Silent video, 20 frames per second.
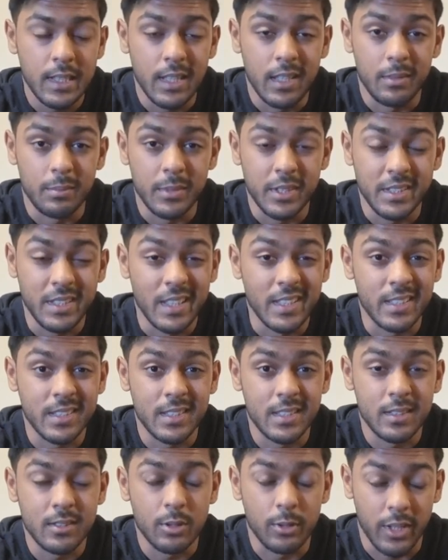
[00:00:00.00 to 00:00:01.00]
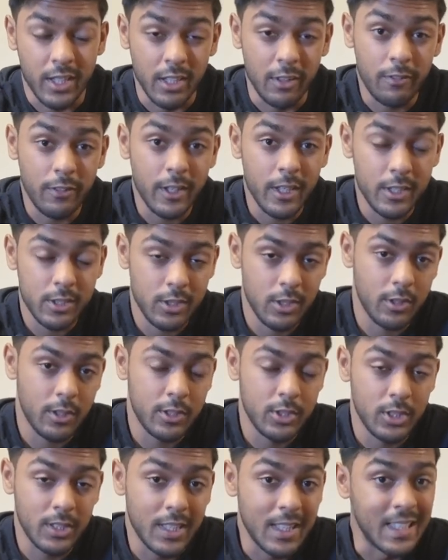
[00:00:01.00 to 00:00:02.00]
It doesn't, okay, the fast
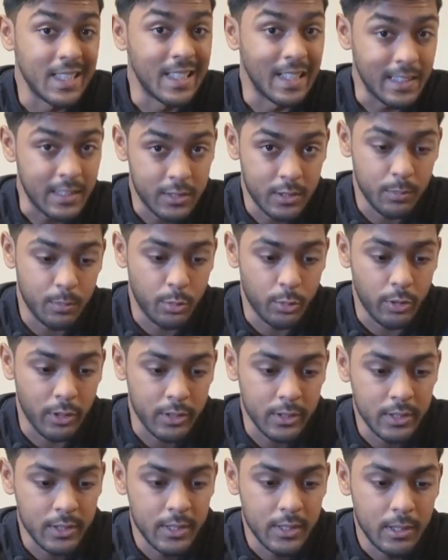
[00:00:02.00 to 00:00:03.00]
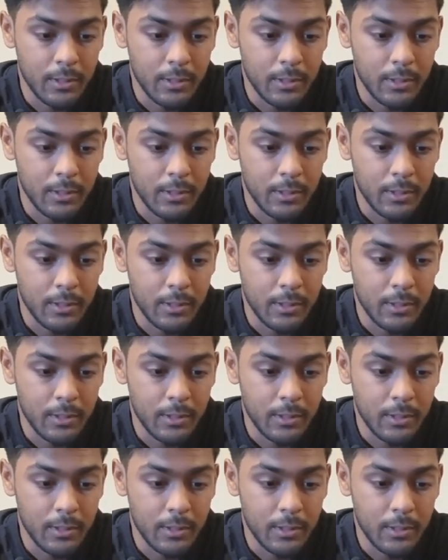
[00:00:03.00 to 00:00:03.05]
charging that it does support,